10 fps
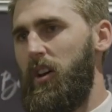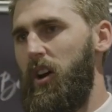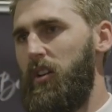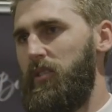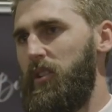
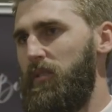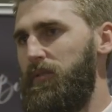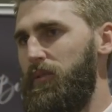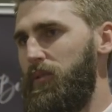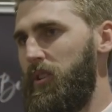hopefully going
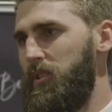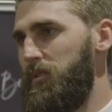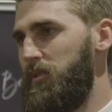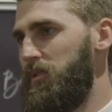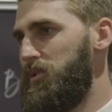forward, I
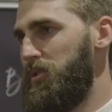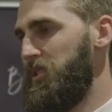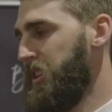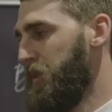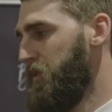can do the
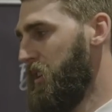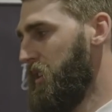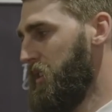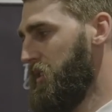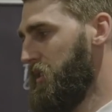same
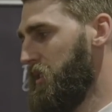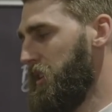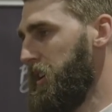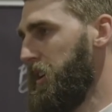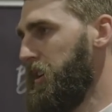thing and
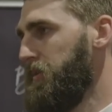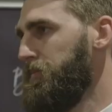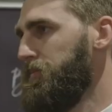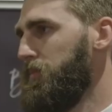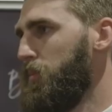
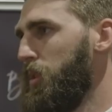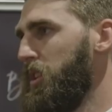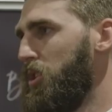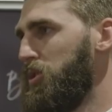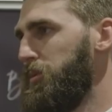um, win
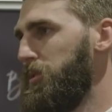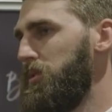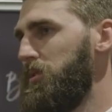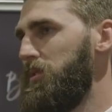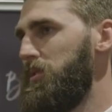the ultimate
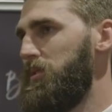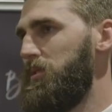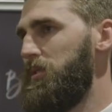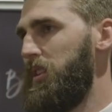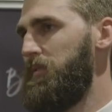
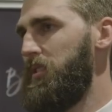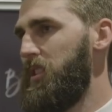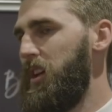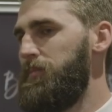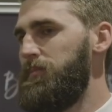thing for the
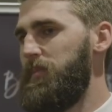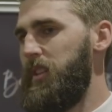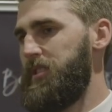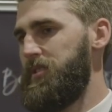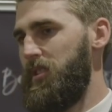club.
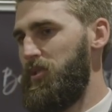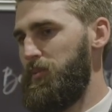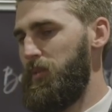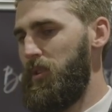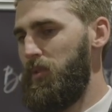That's the
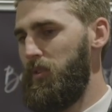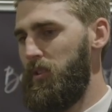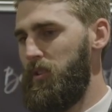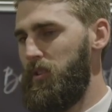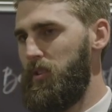ultimate goal
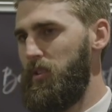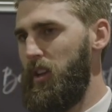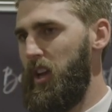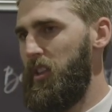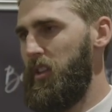with
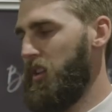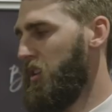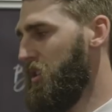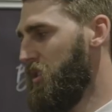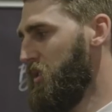anything
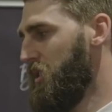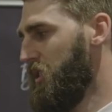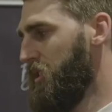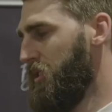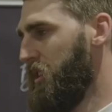you do in
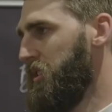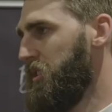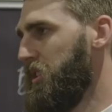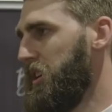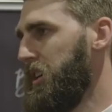your career.
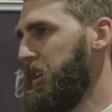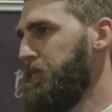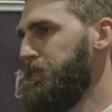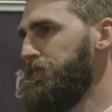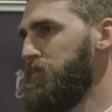Um,